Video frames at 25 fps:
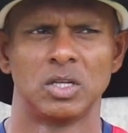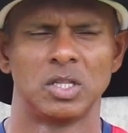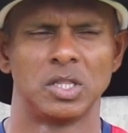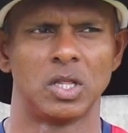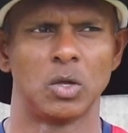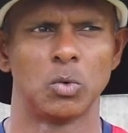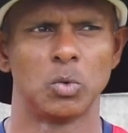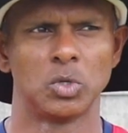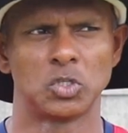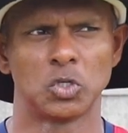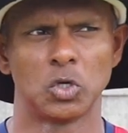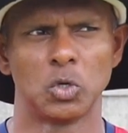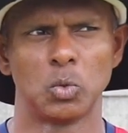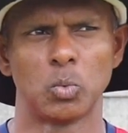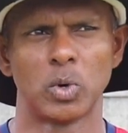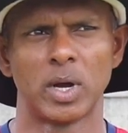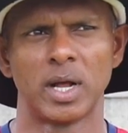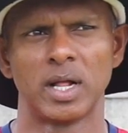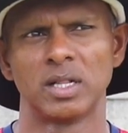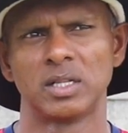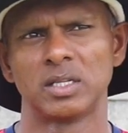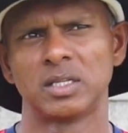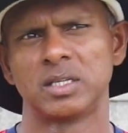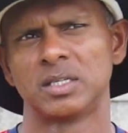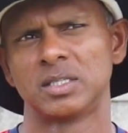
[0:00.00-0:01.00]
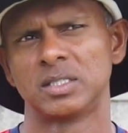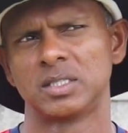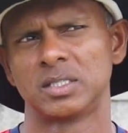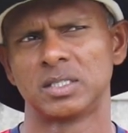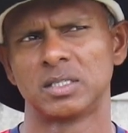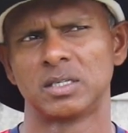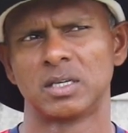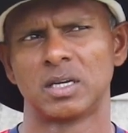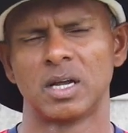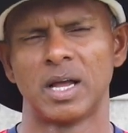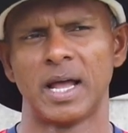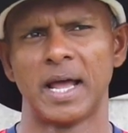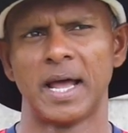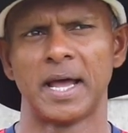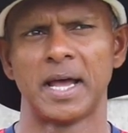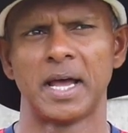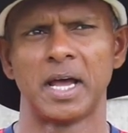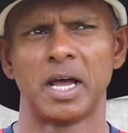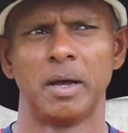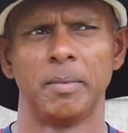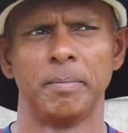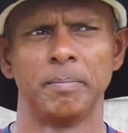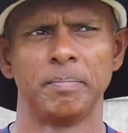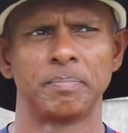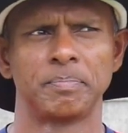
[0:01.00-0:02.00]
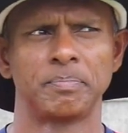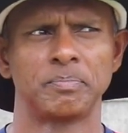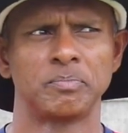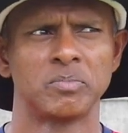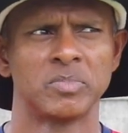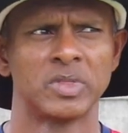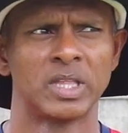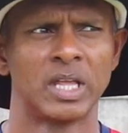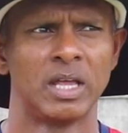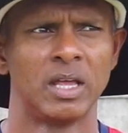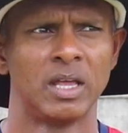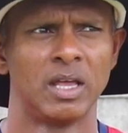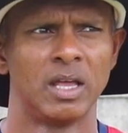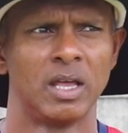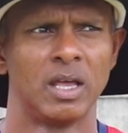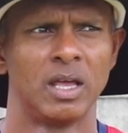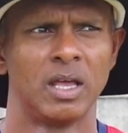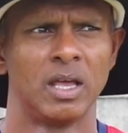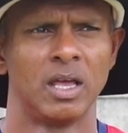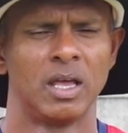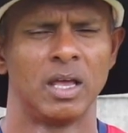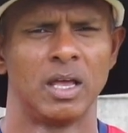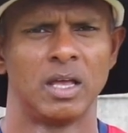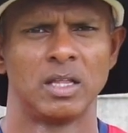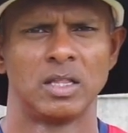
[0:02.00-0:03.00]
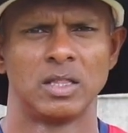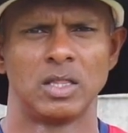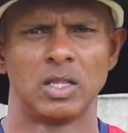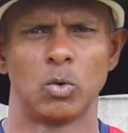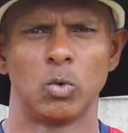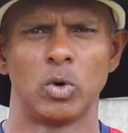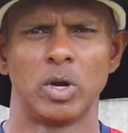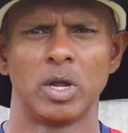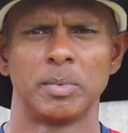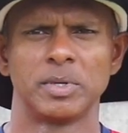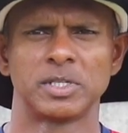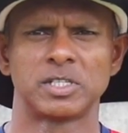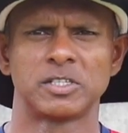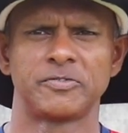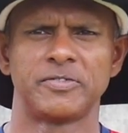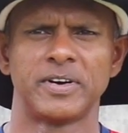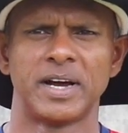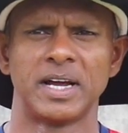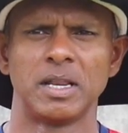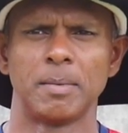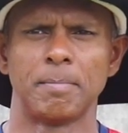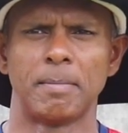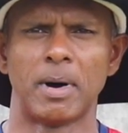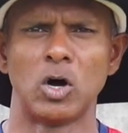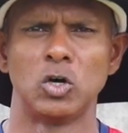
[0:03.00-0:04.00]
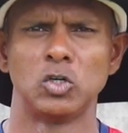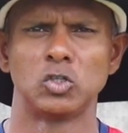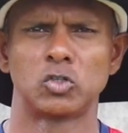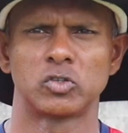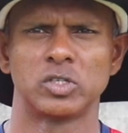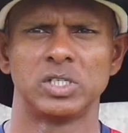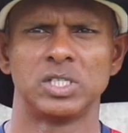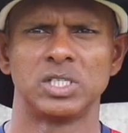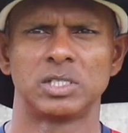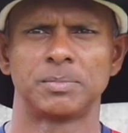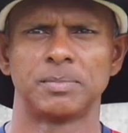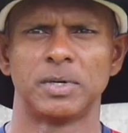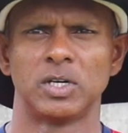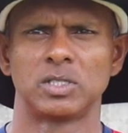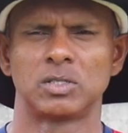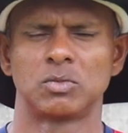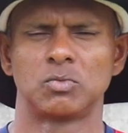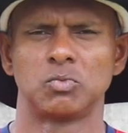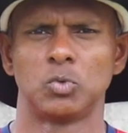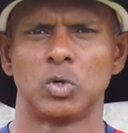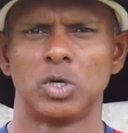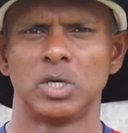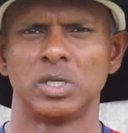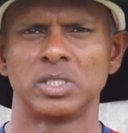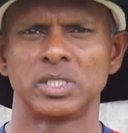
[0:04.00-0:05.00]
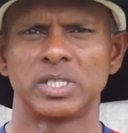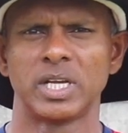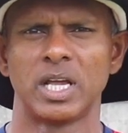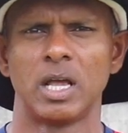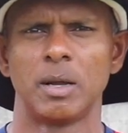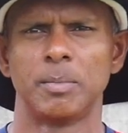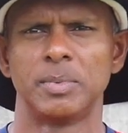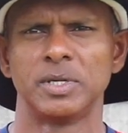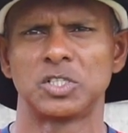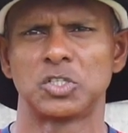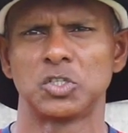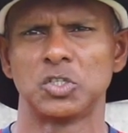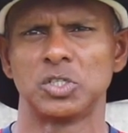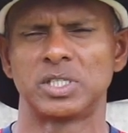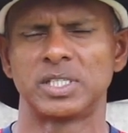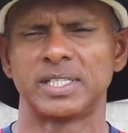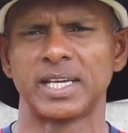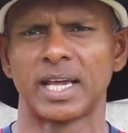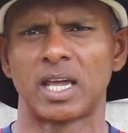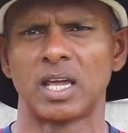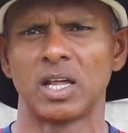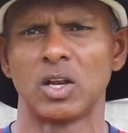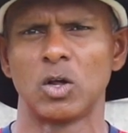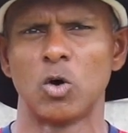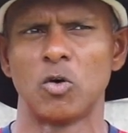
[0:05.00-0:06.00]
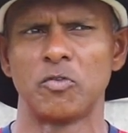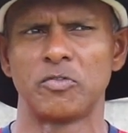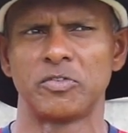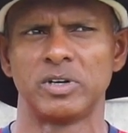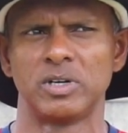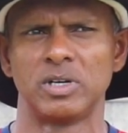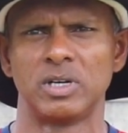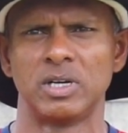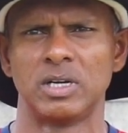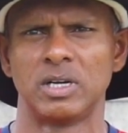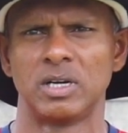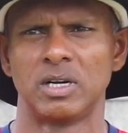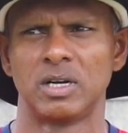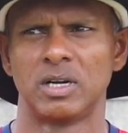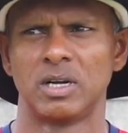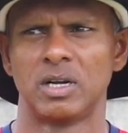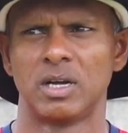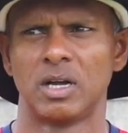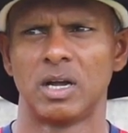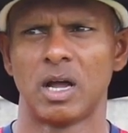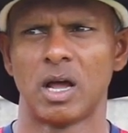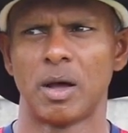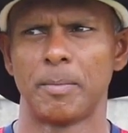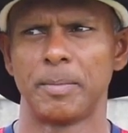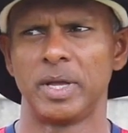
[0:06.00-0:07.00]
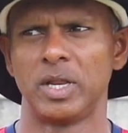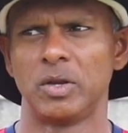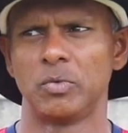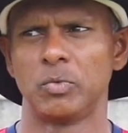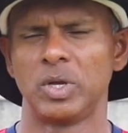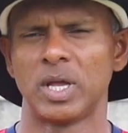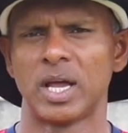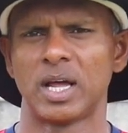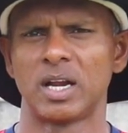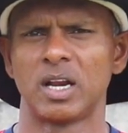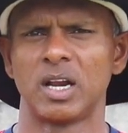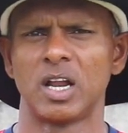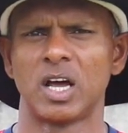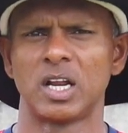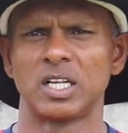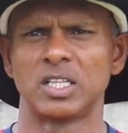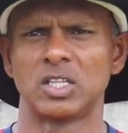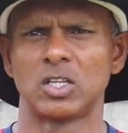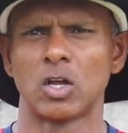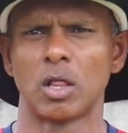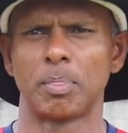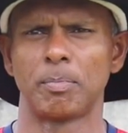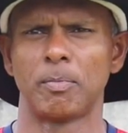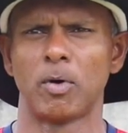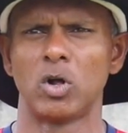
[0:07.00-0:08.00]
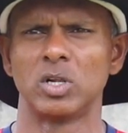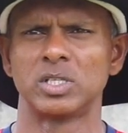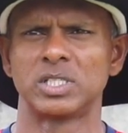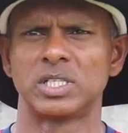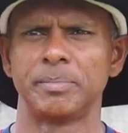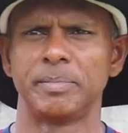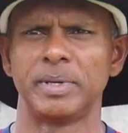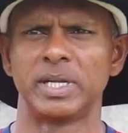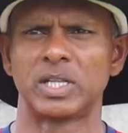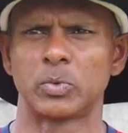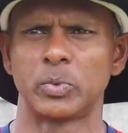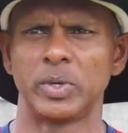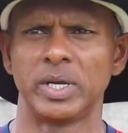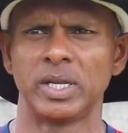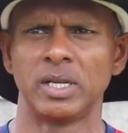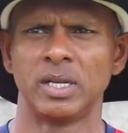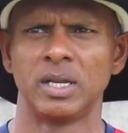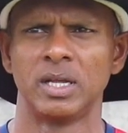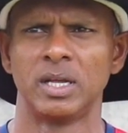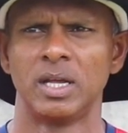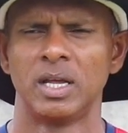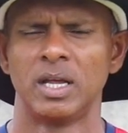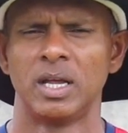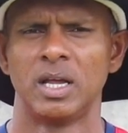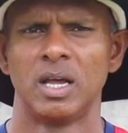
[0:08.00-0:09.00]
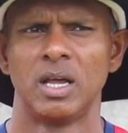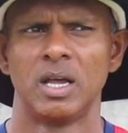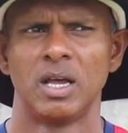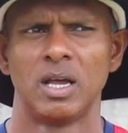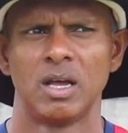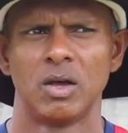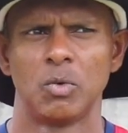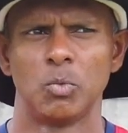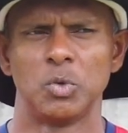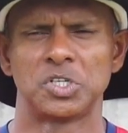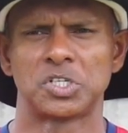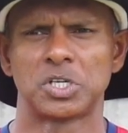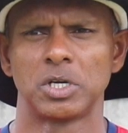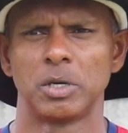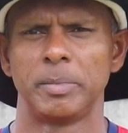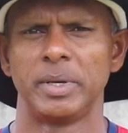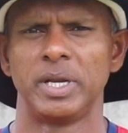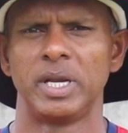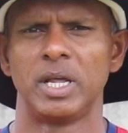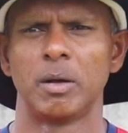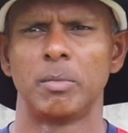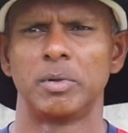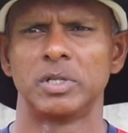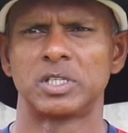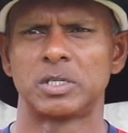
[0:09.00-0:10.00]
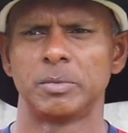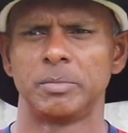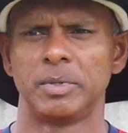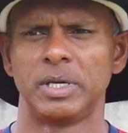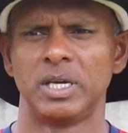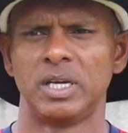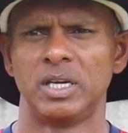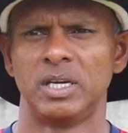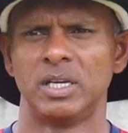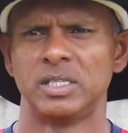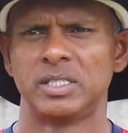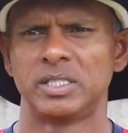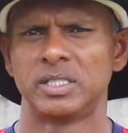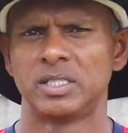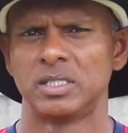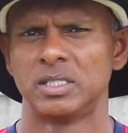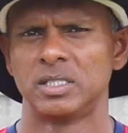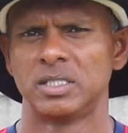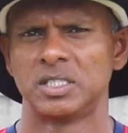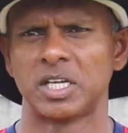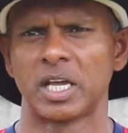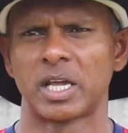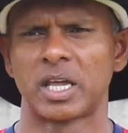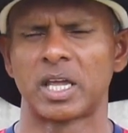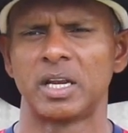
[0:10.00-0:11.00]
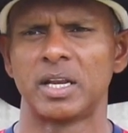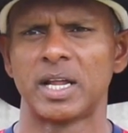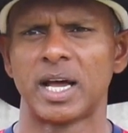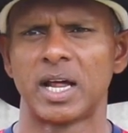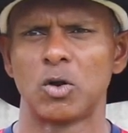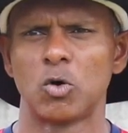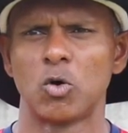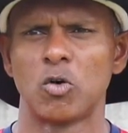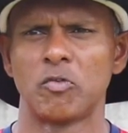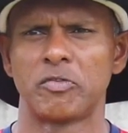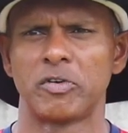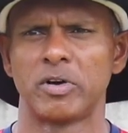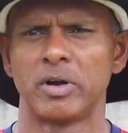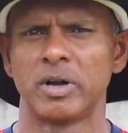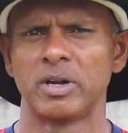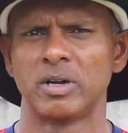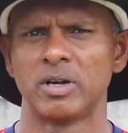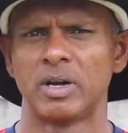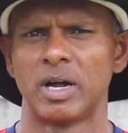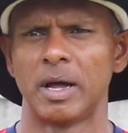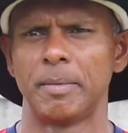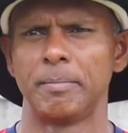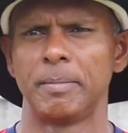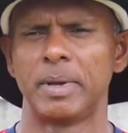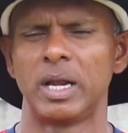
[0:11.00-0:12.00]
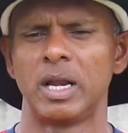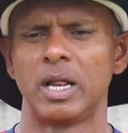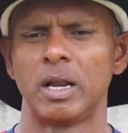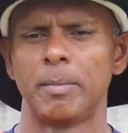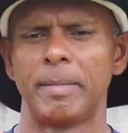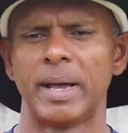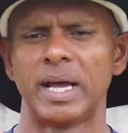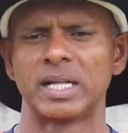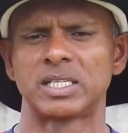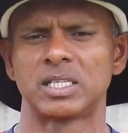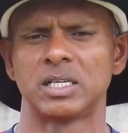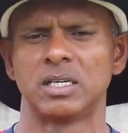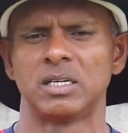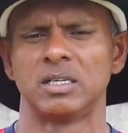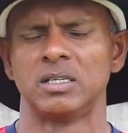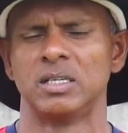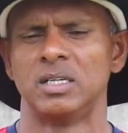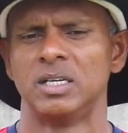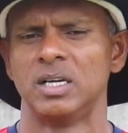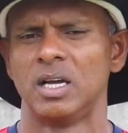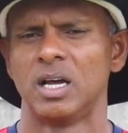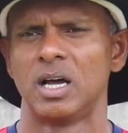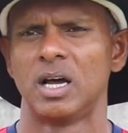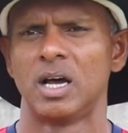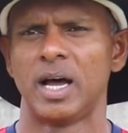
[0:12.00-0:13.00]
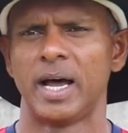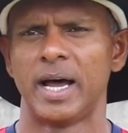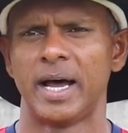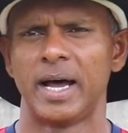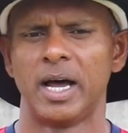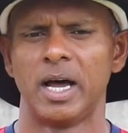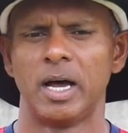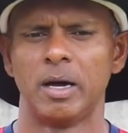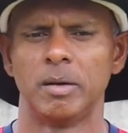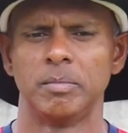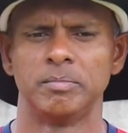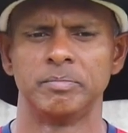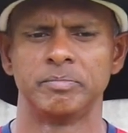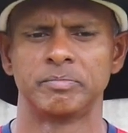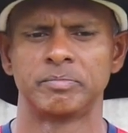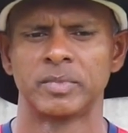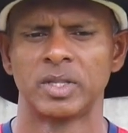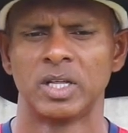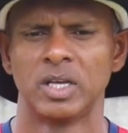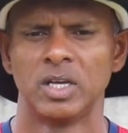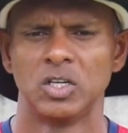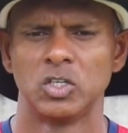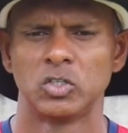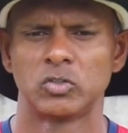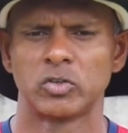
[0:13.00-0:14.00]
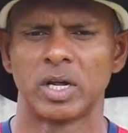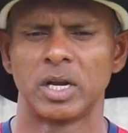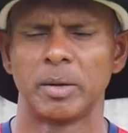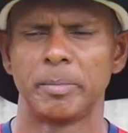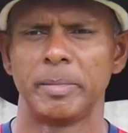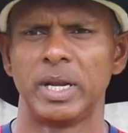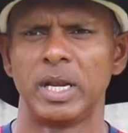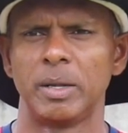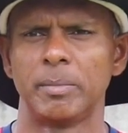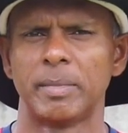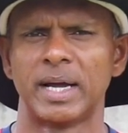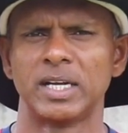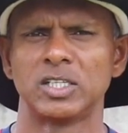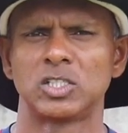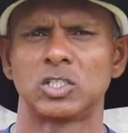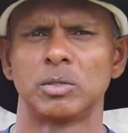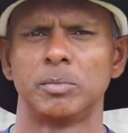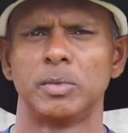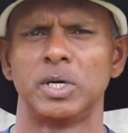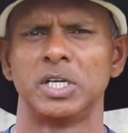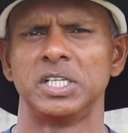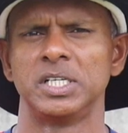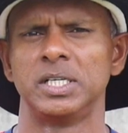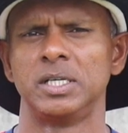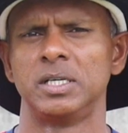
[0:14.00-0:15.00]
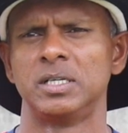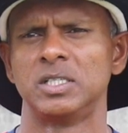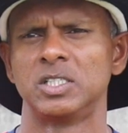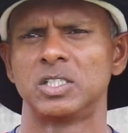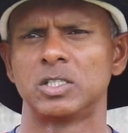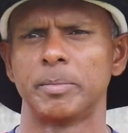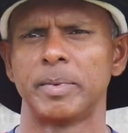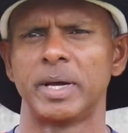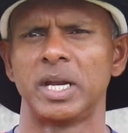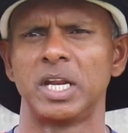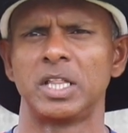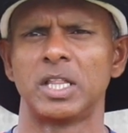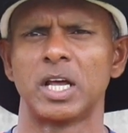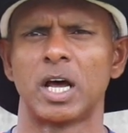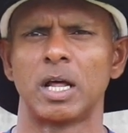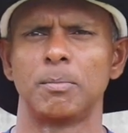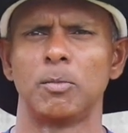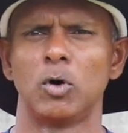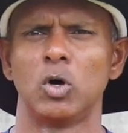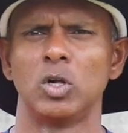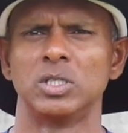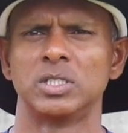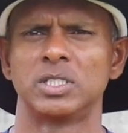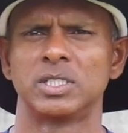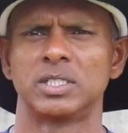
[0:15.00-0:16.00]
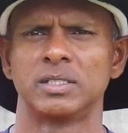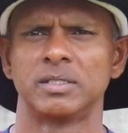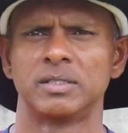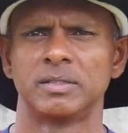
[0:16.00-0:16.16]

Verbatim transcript: They were doing well. Um, they were able to find the boundaries, but weren't able to tick it over. I mean, we had a lot of dot balls in between. We should have been able to be taking that over and be a little better. Um, try to minimize so many, so many dot balls.